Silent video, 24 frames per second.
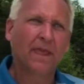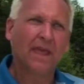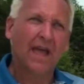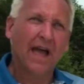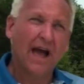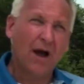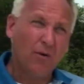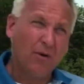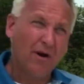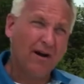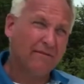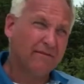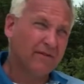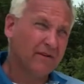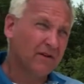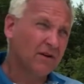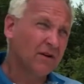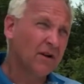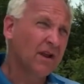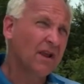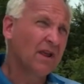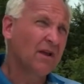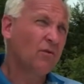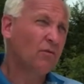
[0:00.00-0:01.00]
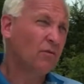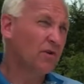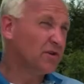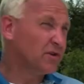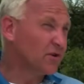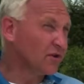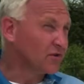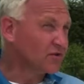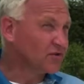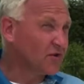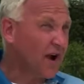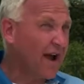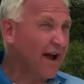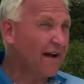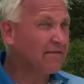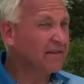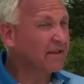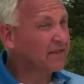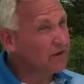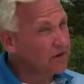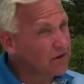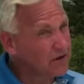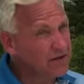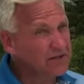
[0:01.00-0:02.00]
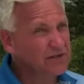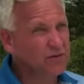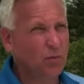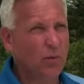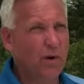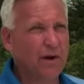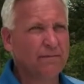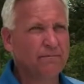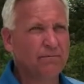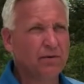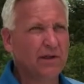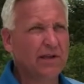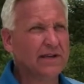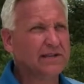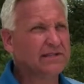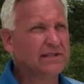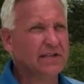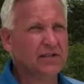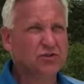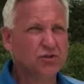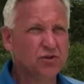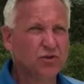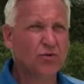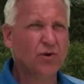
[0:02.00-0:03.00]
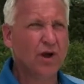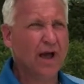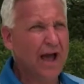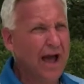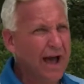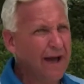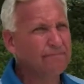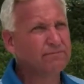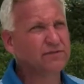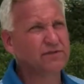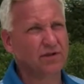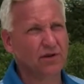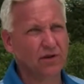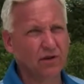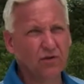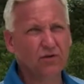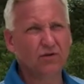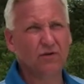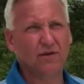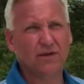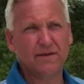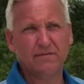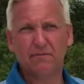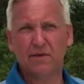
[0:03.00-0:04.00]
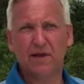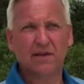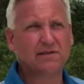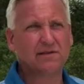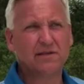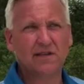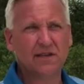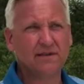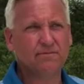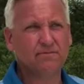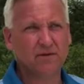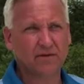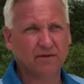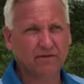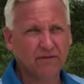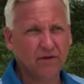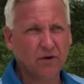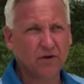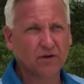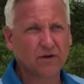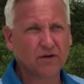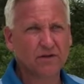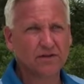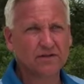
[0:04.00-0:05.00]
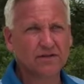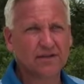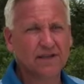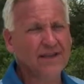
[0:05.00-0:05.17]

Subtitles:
However, when you're driving, there is one place that you absolutely must keep your focus,